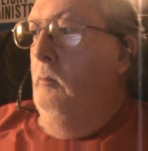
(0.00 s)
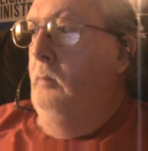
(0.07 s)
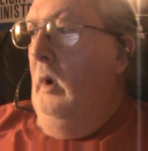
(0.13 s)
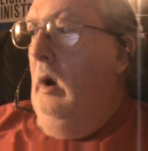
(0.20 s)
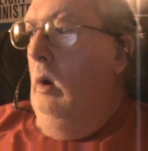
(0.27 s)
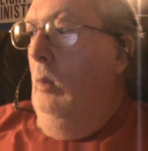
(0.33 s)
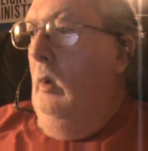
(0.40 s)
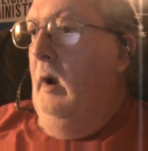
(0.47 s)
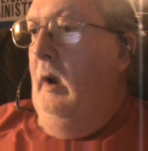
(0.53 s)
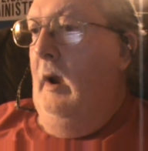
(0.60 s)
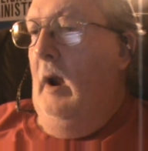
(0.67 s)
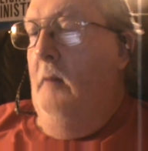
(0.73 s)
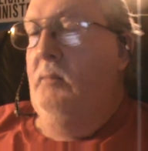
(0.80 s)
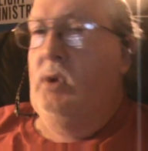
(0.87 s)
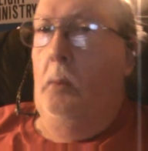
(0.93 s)
by the way,
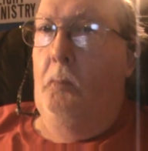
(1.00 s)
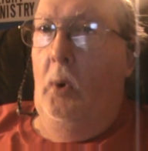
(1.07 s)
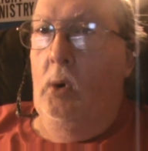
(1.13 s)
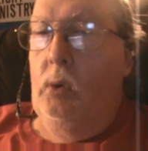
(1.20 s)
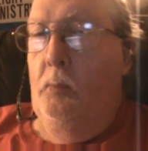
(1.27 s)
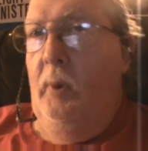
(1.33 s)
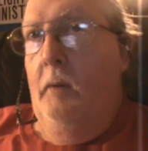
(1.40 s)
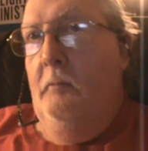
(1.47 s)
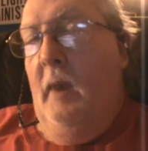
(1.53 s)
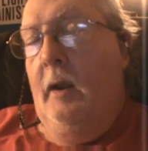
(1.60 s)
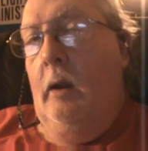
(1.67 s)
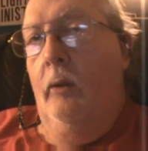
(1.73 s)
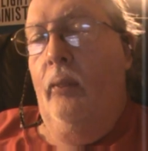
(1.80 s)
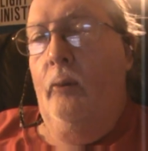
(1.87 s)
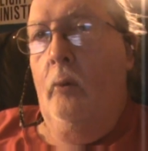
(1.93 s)
I'm supposed to be
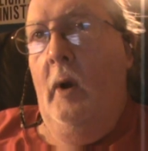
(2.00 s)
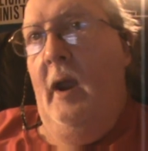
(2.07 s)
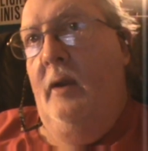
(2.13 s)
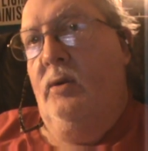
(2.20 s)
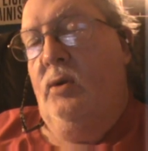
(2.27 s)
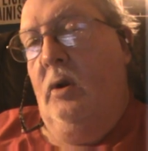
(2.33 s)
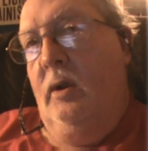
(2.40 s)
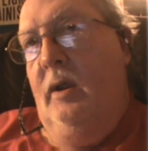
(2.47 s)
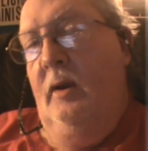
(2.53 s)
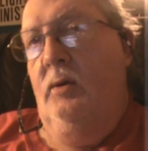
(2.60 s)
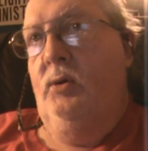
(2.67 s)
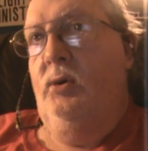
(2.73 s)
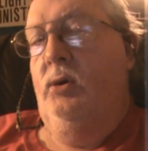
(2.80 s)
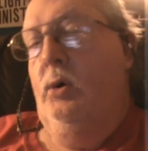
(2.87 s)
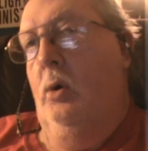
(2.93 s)
making threats
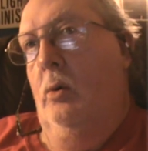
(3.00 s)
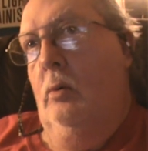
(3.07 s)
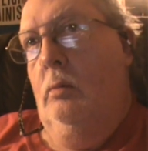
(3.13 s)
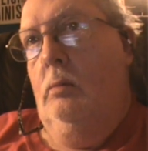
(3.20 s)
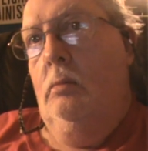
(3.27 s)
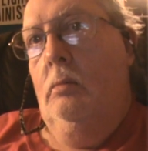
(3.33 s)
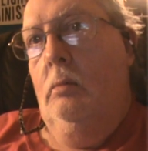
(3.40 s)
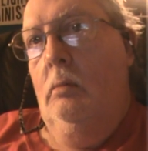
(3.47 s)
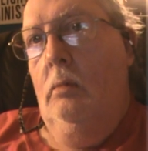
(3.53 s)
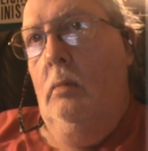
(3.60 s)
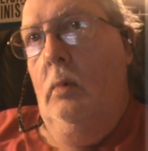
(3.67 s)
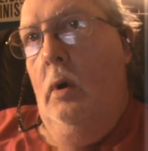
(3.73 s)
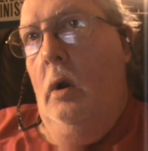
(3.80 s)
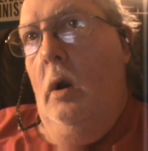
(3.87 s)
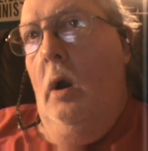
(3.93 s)
against you,
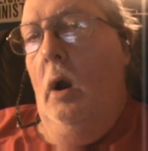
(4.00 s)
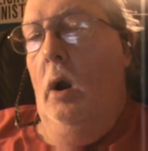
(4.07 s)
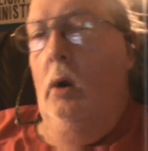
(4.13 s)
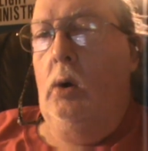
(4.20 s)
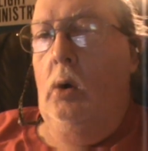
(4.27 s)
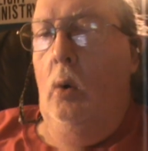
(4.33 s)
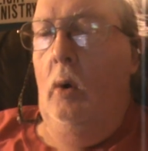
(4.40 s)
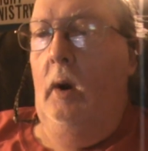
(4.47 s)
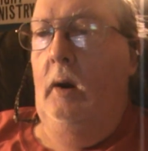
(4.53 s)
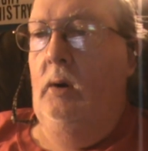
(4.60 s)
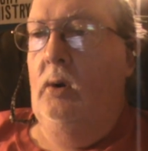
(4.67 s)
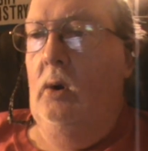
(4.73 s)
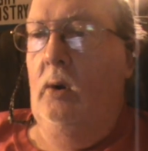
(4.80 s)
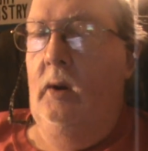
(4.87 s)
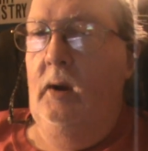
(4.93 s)
according
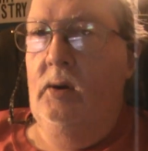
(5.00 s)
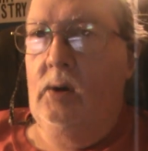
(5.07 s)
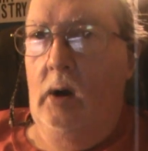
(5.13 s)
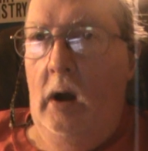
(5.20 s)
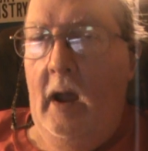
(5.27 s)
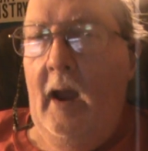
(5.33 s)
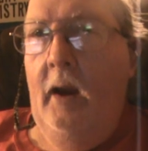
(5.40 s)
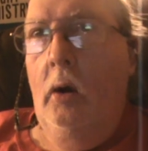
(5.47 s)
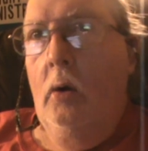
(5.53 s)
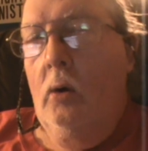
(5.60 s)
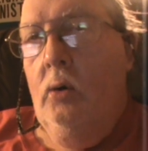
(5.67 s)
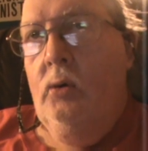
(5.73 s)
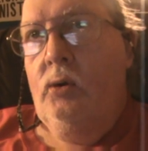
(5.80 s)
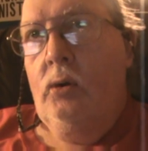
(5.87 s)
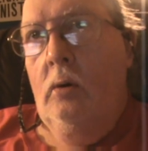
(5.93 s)
to these
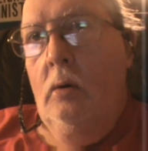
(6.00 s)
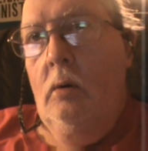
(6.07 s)
liars,